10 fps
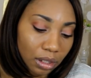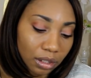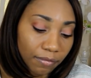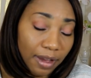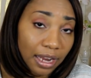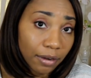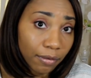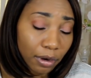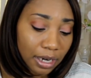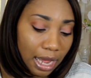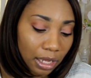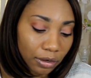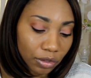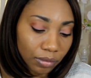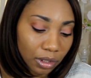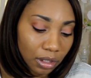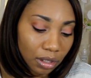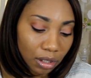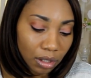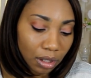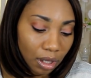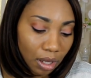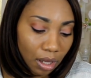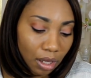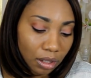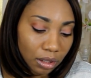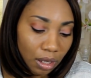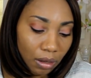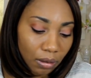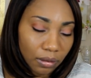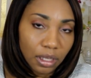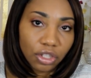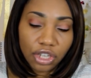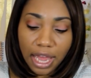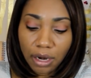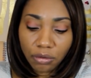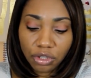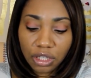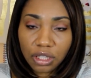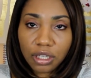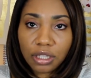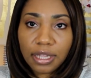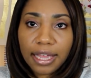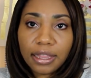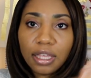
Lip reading: to find it for $1 is really good. So this shadow just looks like